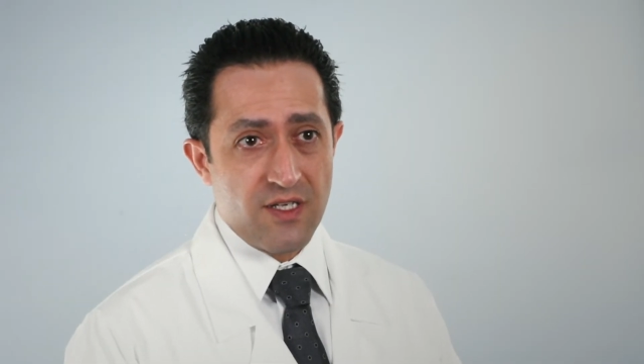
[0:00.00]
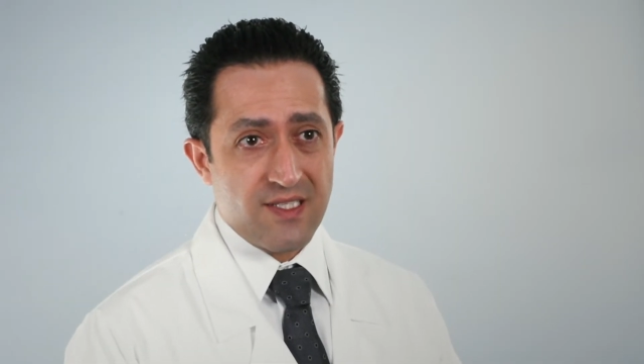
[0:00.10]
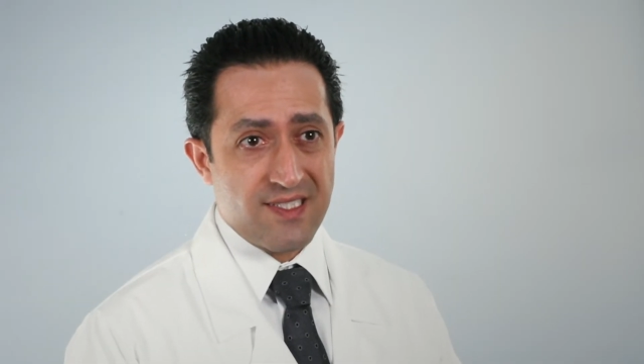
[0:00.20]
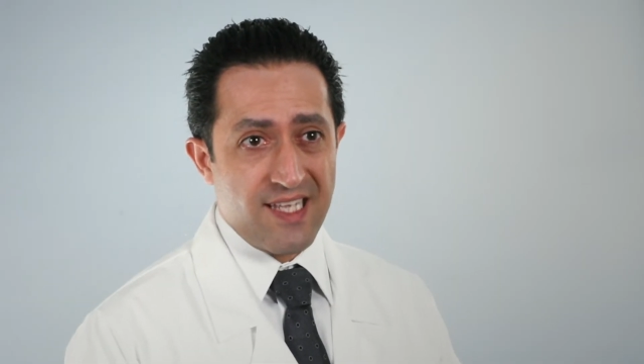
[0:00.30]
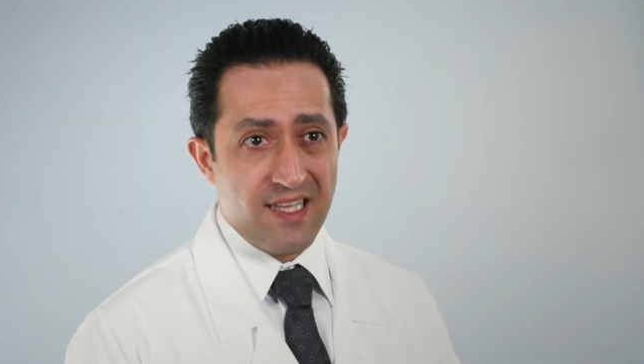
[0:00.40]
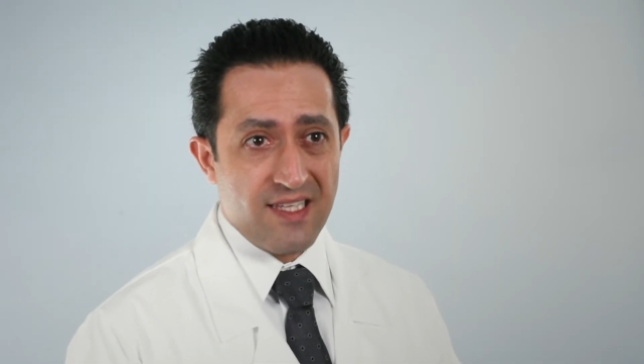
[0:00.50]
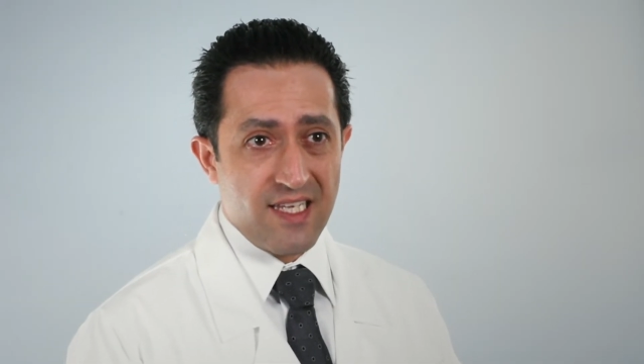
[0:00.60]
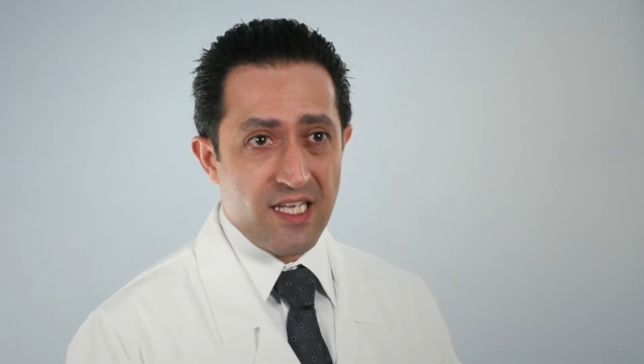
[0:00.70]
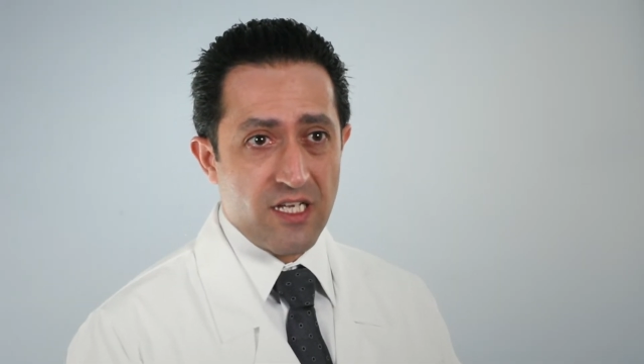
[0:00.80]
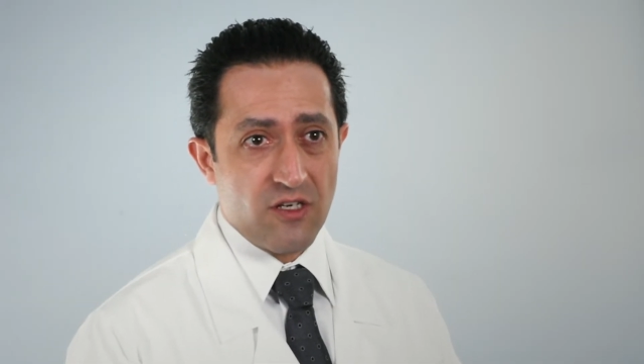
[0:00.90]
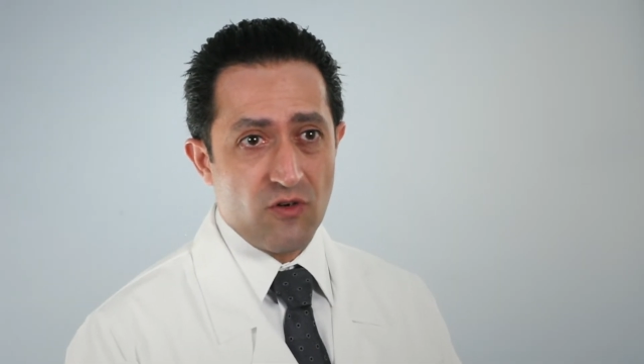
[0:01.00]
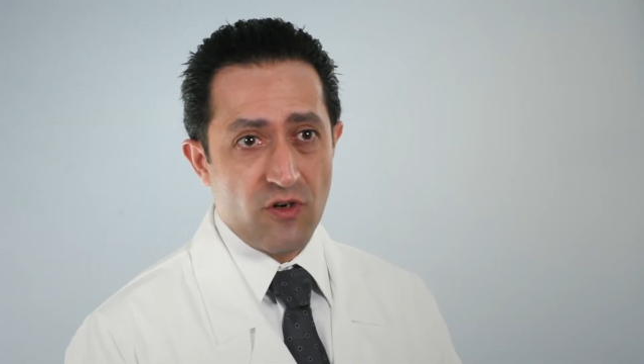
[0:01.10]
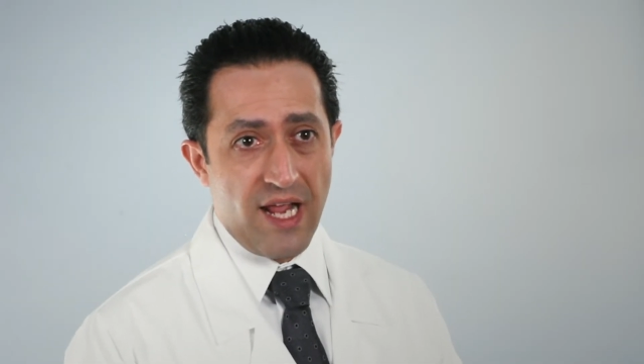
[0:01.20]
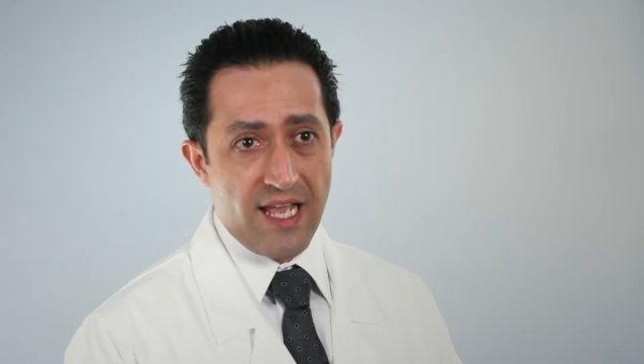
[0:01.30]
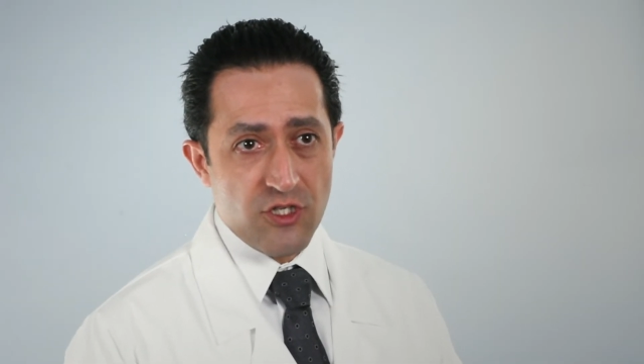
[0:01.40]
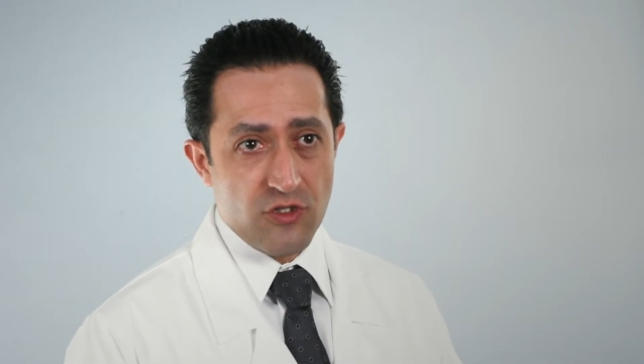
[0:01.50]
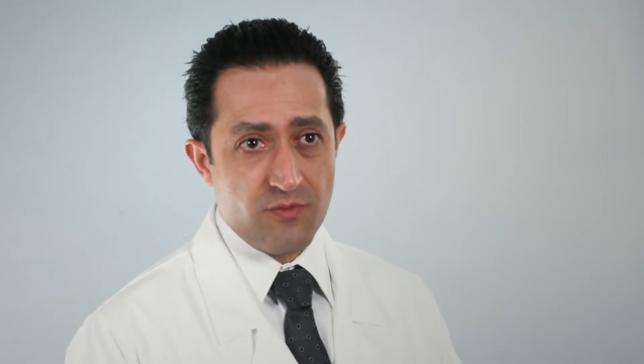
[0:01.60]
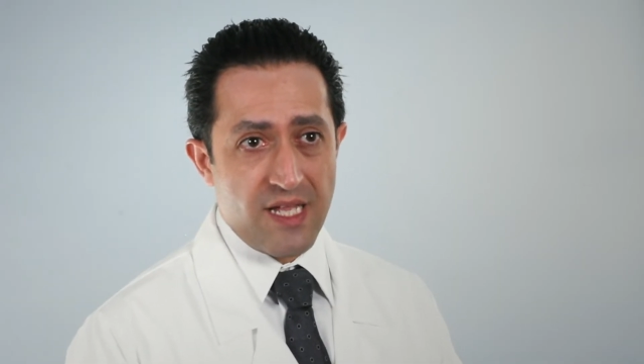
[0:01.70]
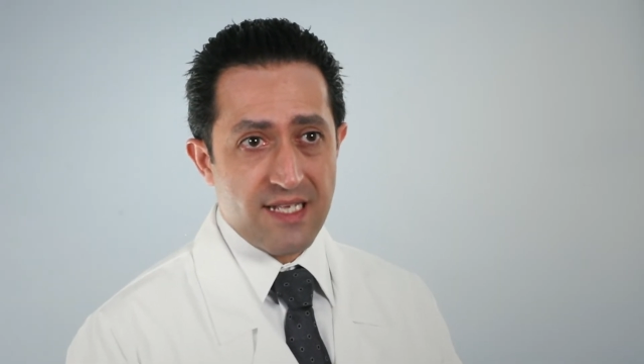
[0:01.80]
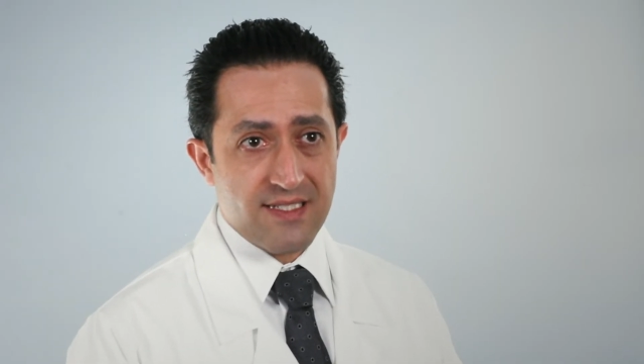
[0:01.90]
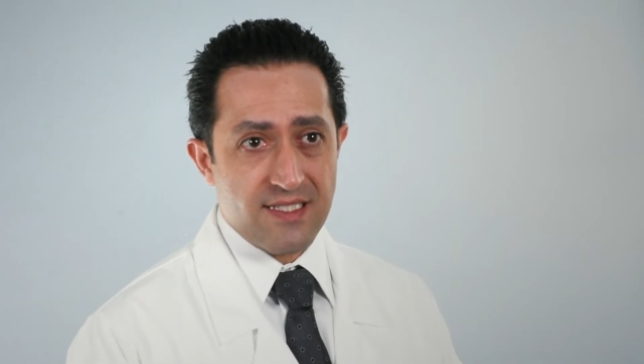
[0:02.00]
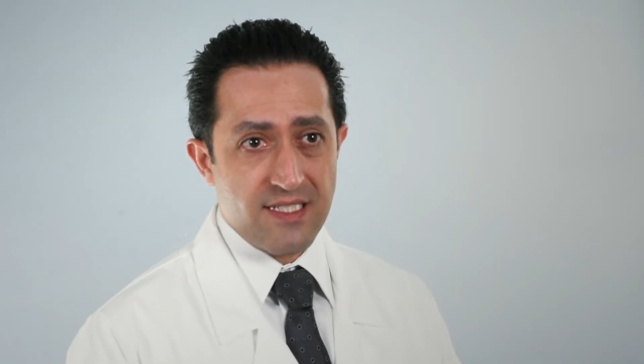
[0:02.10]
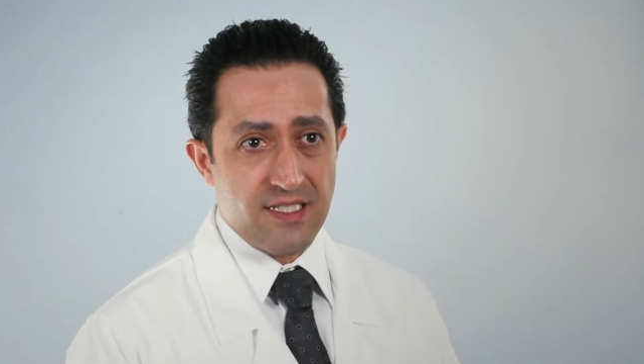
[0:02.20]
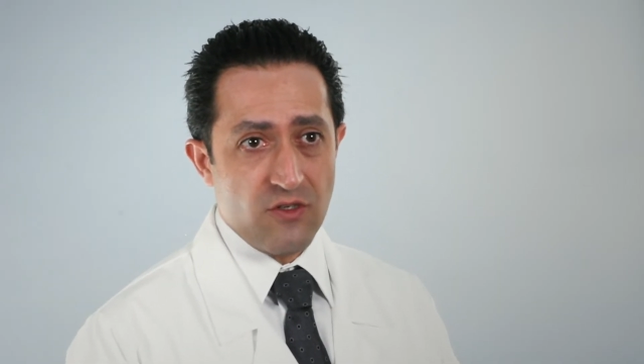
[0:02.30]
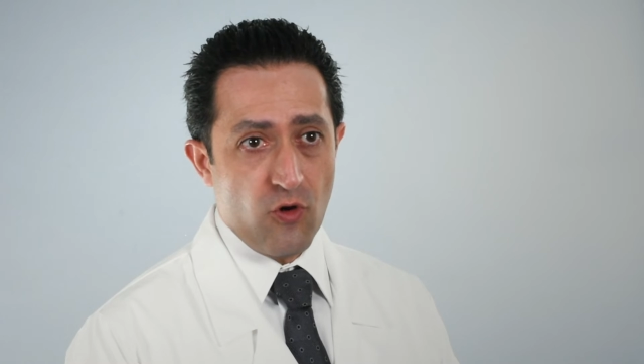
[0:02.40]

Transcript: stenting or angioplasty,